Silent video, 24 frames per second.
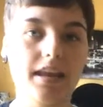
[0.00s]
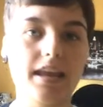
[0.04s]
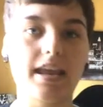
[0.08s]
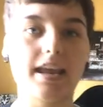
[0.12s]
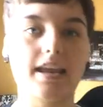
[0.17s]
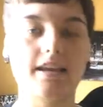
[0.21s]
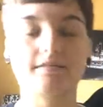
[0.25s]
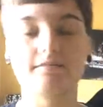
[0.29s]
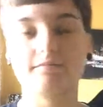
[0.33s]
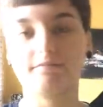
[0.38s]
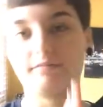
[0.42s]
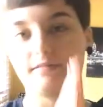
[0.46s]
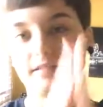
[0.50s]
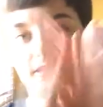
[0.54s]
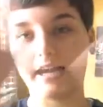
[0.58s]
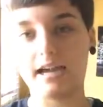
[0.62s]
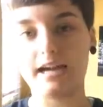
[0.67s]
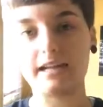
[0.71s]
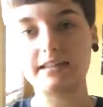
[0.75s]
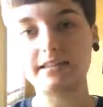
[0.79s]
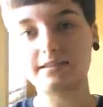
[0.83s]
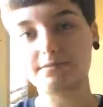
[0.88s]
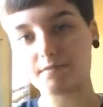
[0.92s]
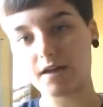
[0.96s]
And
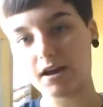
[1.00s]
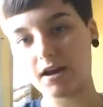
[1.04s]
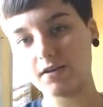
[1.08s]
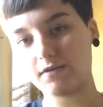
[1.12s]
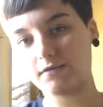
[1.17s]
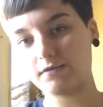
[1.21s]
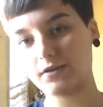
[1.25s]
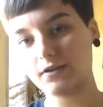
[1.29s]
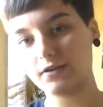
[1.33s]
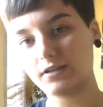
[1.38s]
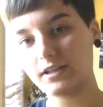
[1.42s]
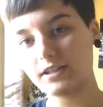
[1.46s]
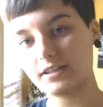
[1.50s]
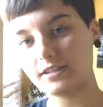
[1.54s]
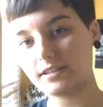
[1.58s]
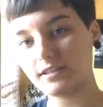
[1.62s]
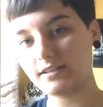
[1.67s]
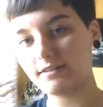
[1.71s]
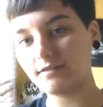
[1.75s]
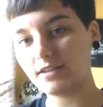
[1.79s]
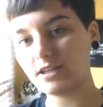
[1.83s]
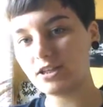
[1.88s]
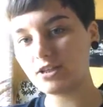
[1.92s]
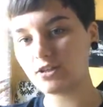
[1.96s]
that's my review of the
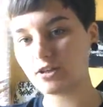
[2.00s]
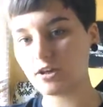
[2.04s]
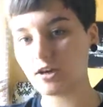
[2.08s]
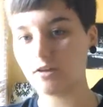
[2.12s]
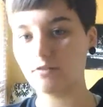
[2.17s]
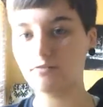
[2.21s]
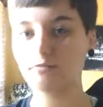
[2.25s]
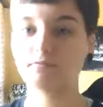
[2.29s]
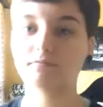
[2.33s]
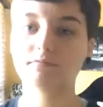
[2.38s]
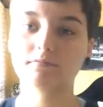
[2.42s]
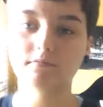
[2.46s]
TV show.